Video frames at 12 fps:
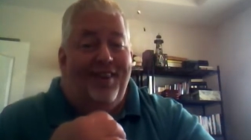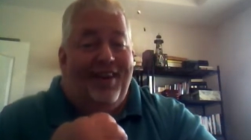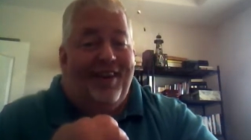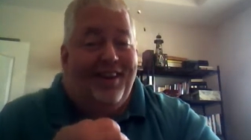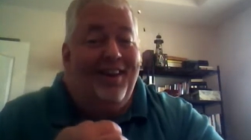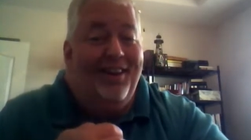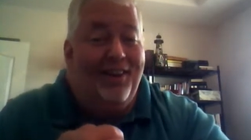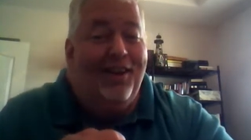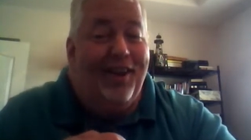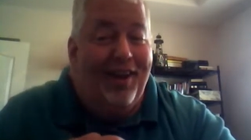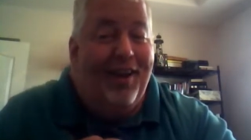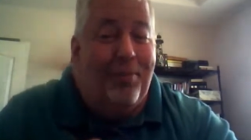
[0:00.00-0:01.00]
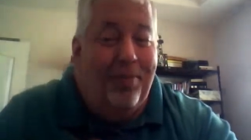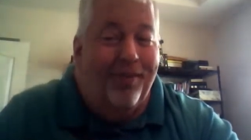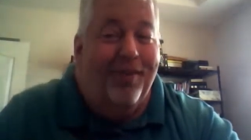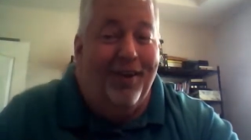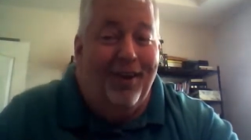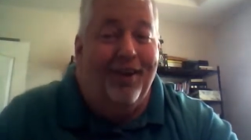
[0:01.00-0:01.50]
that.
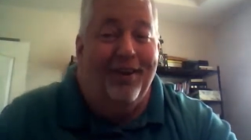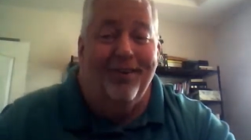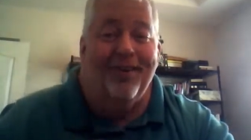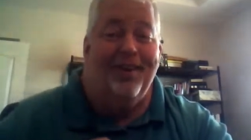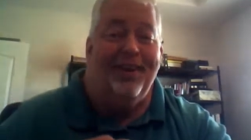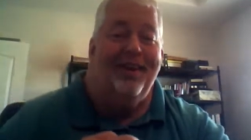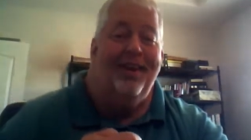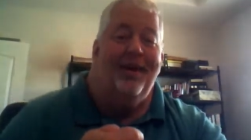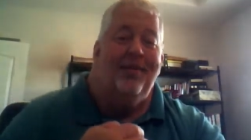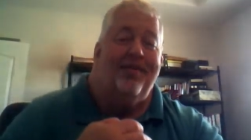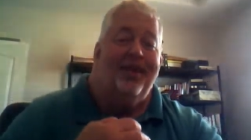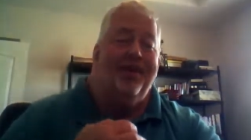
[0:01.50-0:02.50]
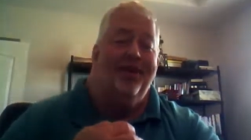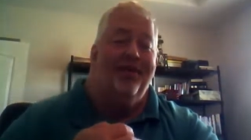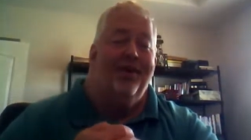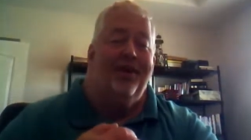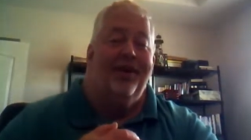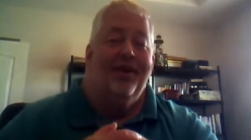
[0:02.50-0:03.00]
absolutely.
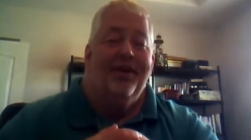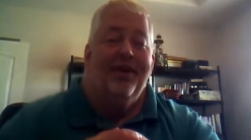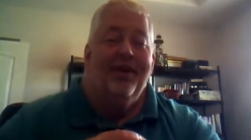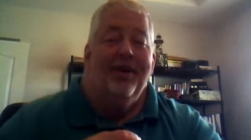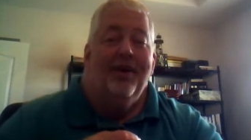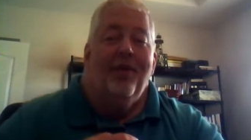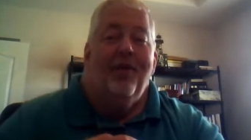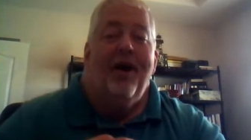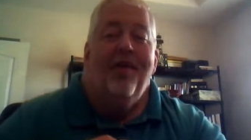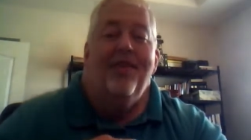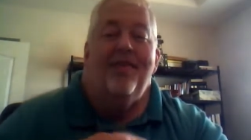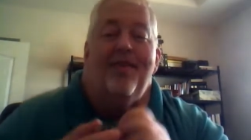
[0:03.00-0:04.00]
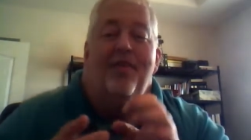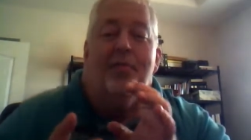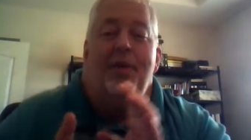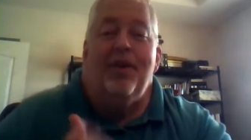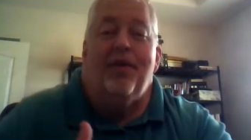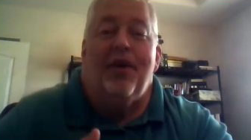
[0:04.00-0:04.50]
Absolutely. Well, this has
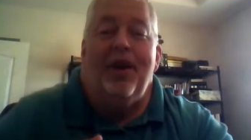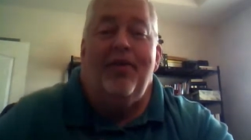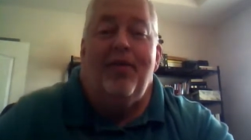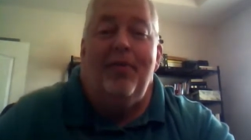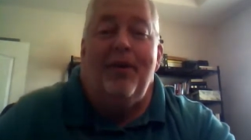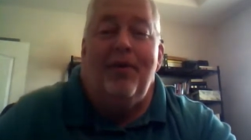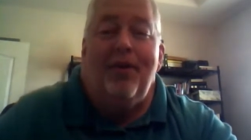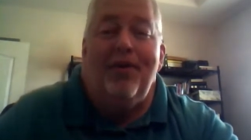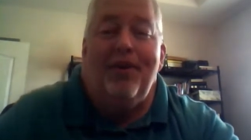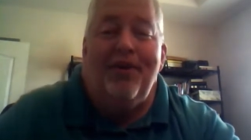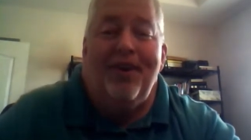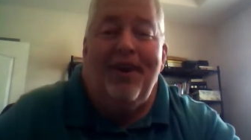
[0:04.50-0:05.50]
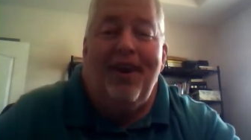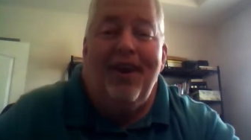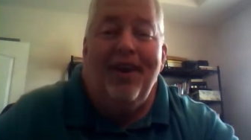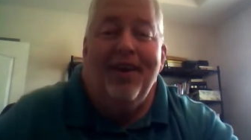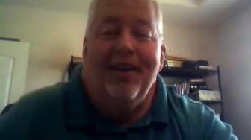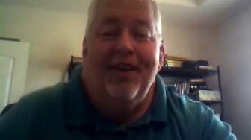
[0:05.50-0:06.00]
been great to be with you
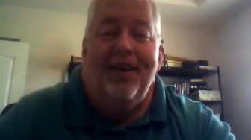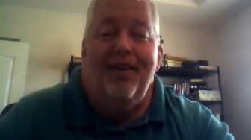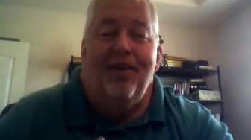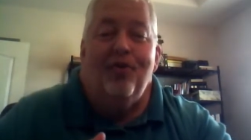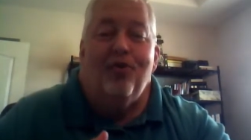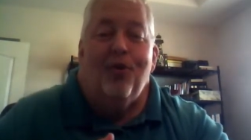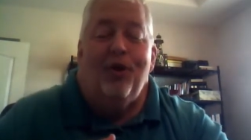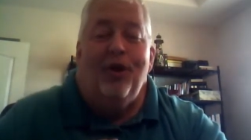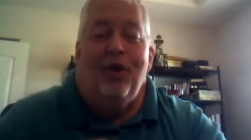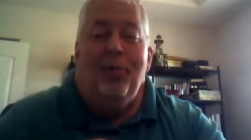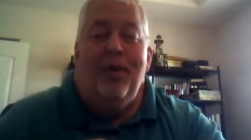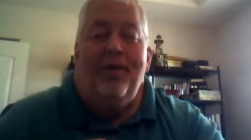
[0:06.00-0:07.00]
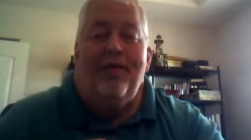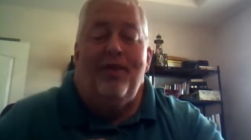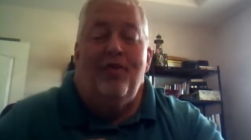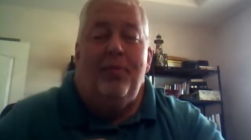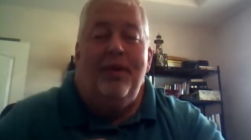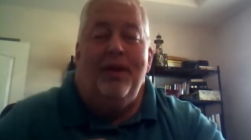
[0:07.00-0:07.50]
today in this short little
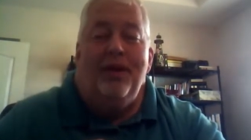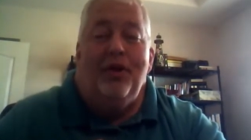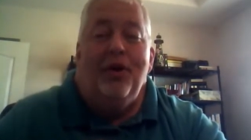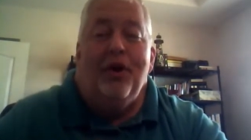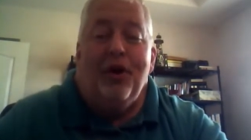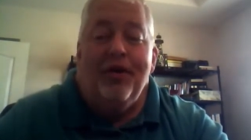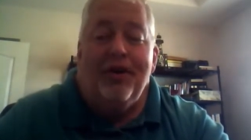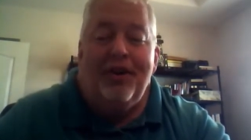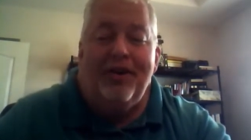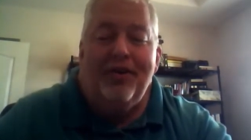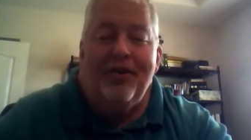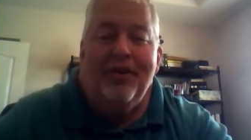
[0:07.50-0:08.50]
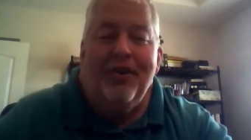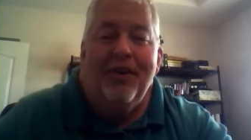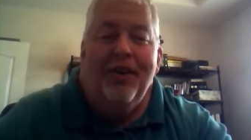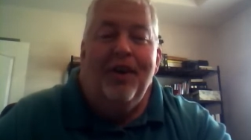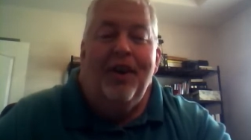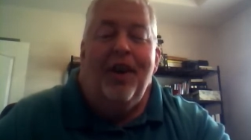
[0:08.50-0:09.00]
message. Be encouraged
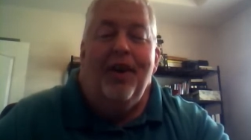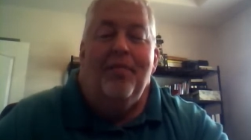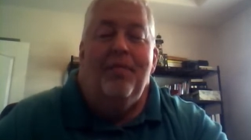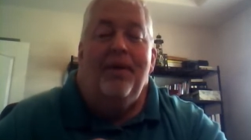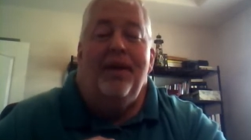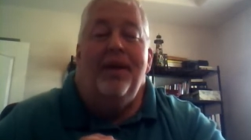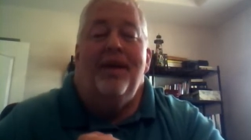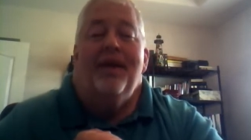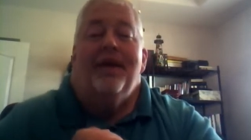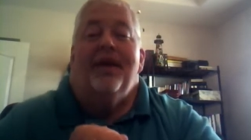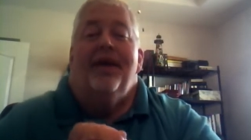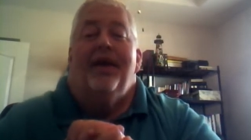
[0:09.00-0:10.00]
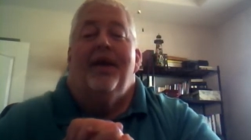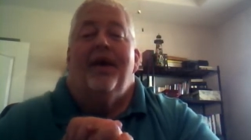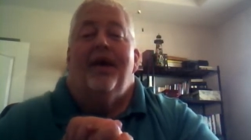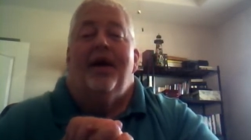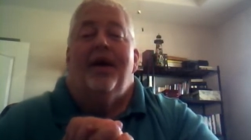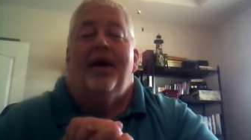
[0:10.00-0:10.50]
and be
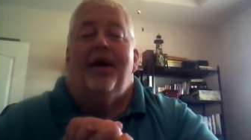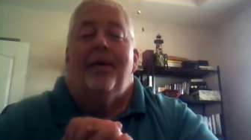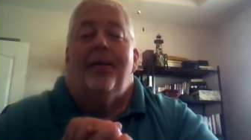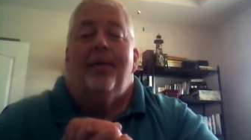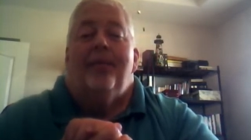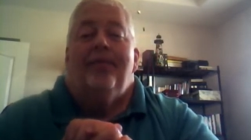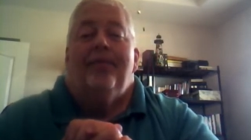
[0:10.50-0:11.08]
um,